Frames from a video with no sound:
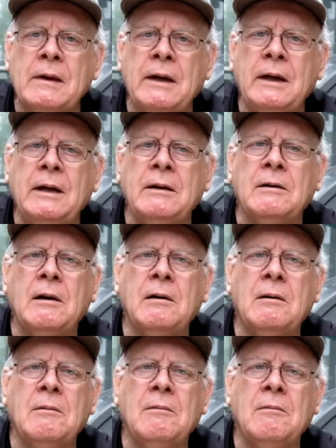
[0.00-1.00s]
and
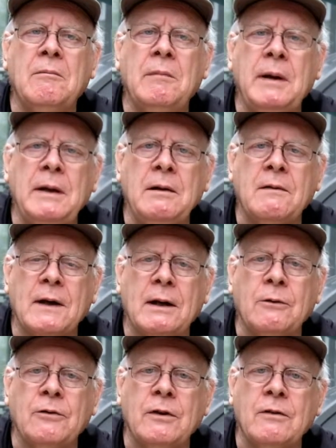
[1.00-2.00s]
many
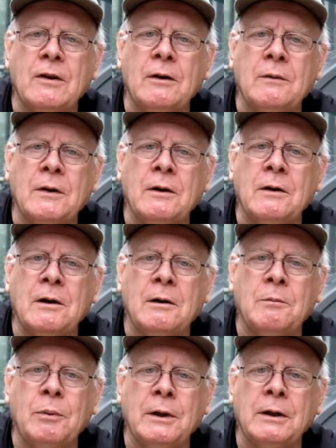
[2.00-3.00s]
thousands out there that
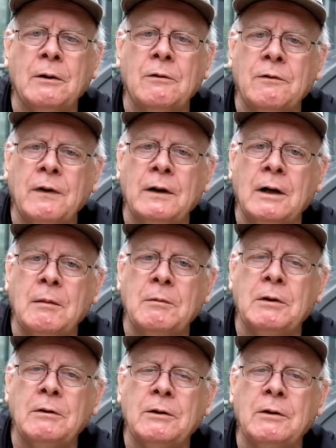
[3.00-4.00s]
are putting out
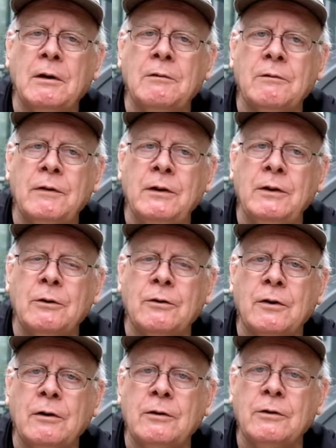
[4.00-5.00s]
phenomenal
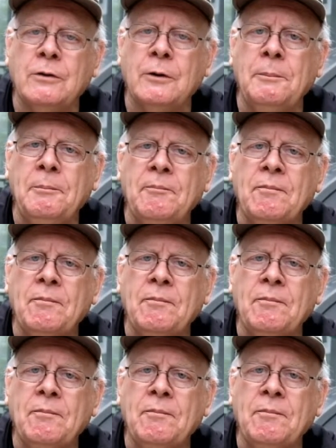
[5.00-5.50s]
videos on YouTube,